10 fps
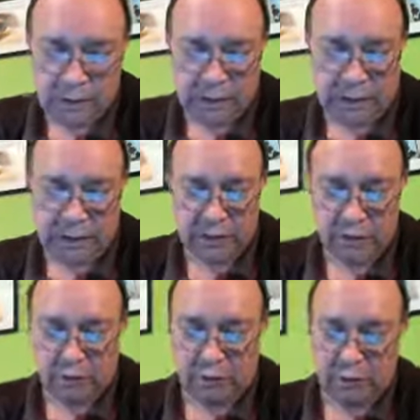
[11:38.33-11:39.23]
And there
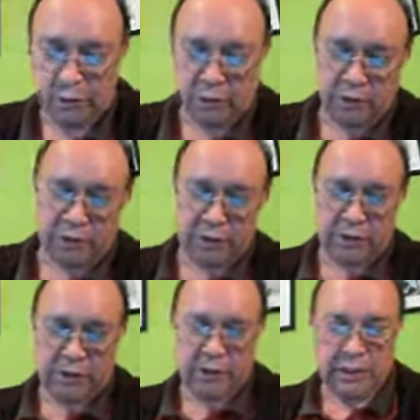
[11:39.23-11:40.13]
is no more
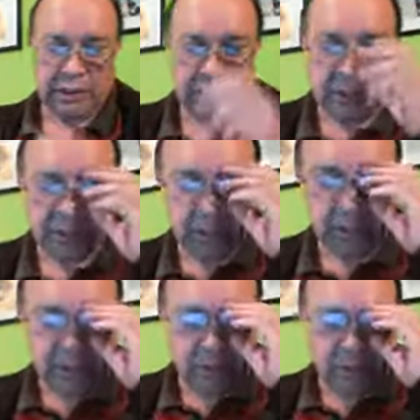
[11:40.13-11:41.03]
forces that
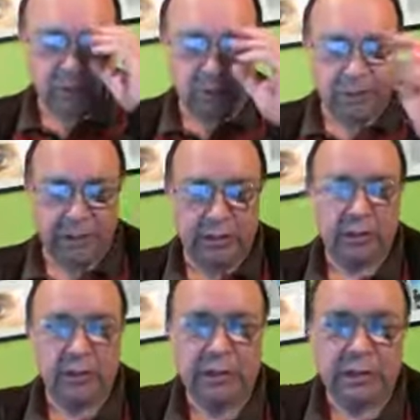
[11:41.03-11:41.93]
apply moment
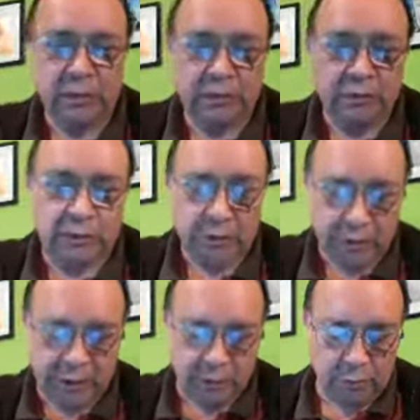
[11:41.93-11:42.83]
with
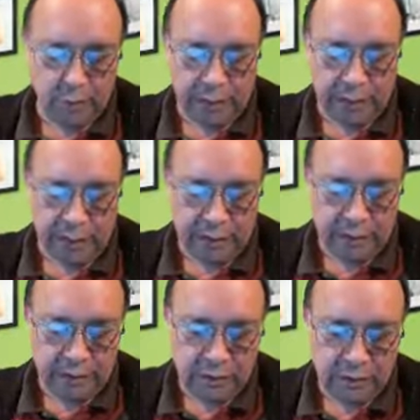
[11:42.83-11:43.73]
respect to point
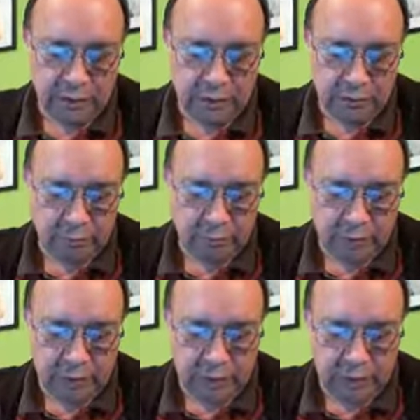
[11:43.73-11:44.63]
A.
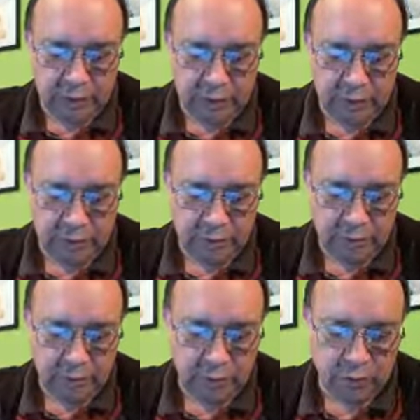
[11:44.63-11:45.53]
This one
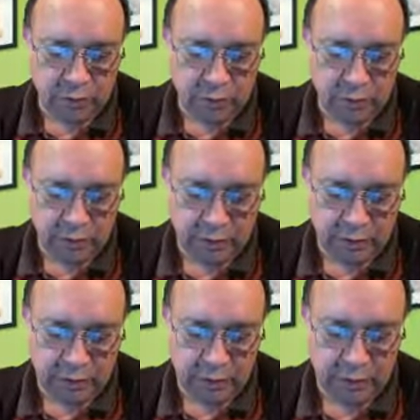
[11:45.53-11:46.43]
doesn't produce
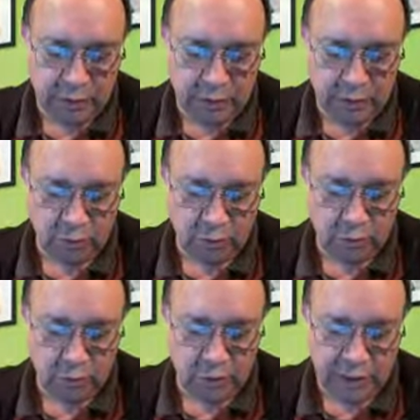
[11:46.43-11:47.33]
moment with respect
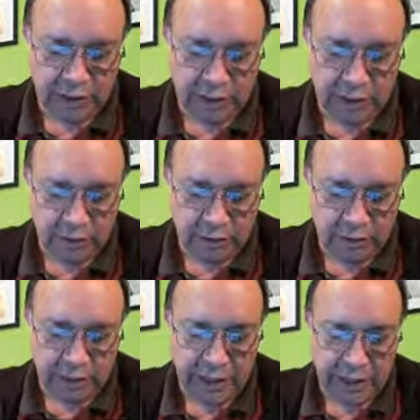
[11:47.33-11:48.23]
to
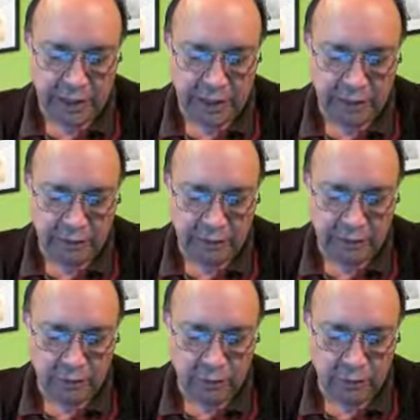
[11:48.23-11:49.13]
K,
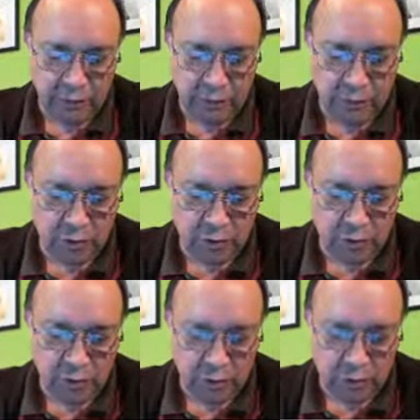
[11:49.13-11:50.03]
because the force
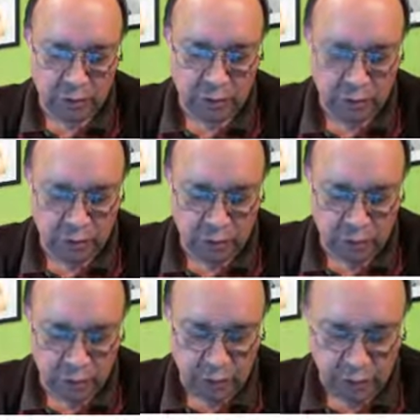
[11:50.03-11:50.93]
goes
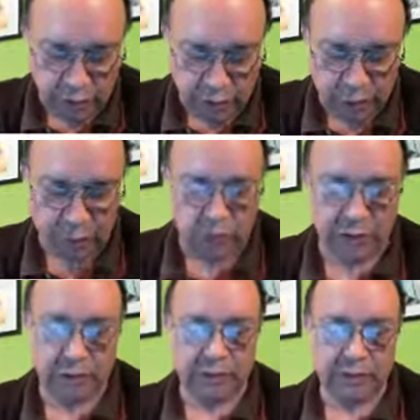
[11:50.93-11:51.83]
through the
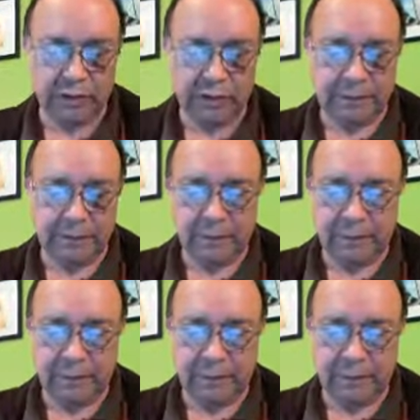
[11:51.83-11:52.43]
point, right?